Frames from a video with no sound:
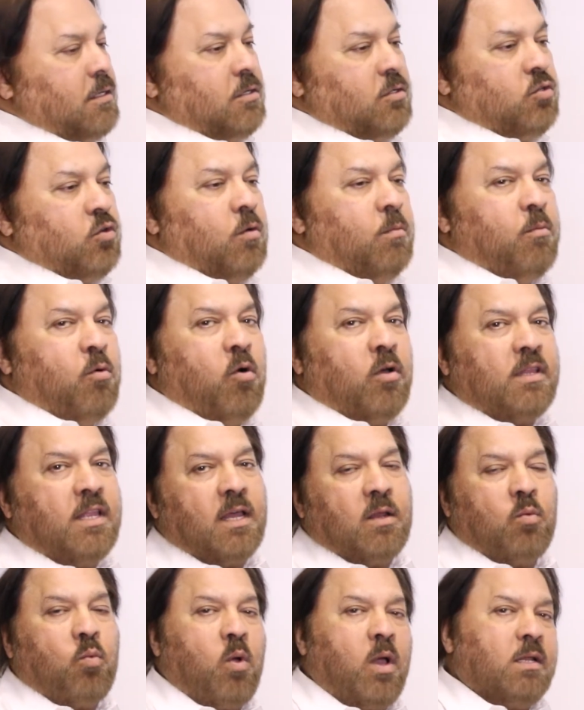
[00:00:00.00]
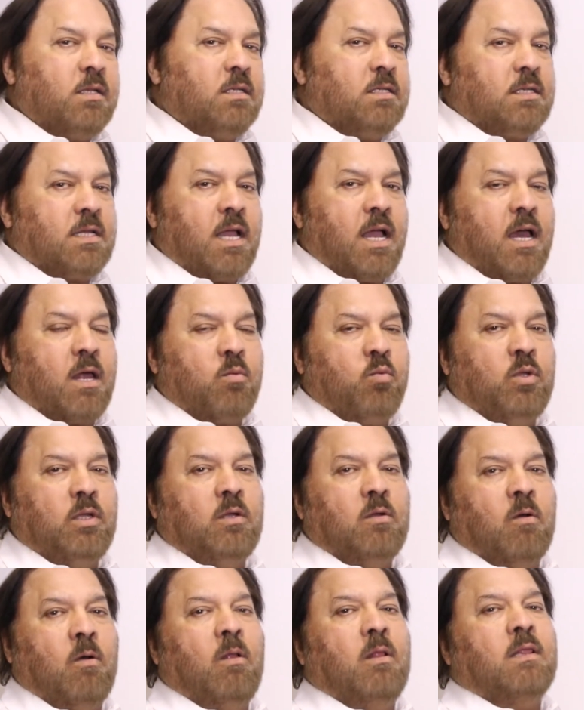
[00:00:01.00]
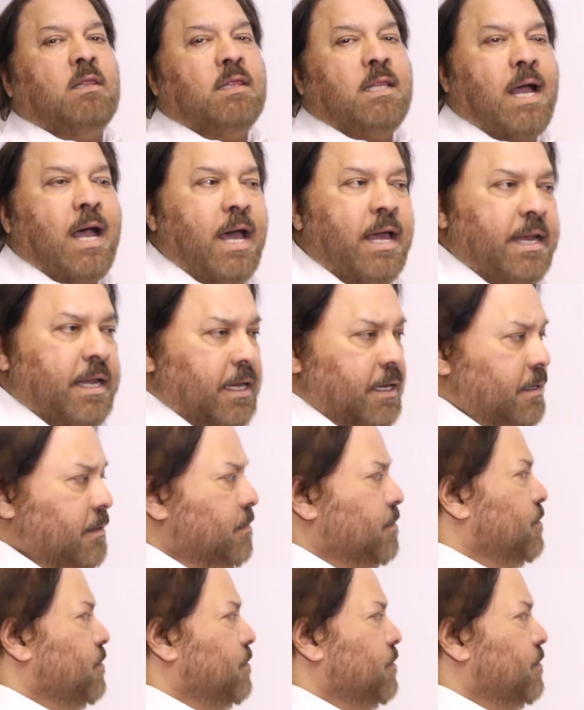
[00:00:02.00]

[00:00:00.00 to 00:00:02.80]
more than one star we call tare.